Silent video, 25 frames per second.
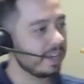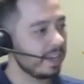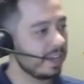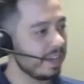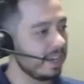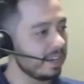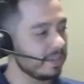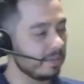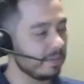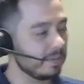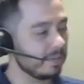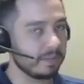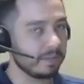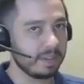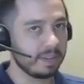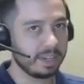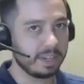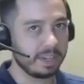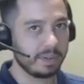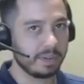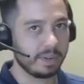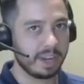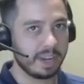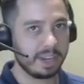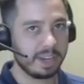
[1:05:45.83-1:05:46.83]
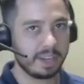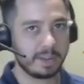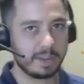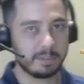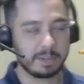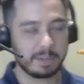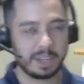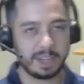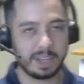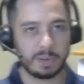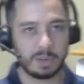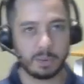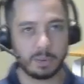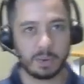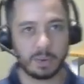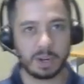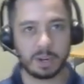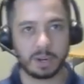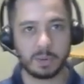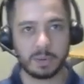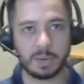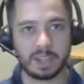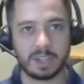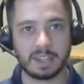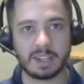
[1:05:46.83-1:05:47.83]
is a really great company to
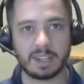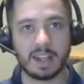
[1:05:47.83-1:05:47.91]
work with,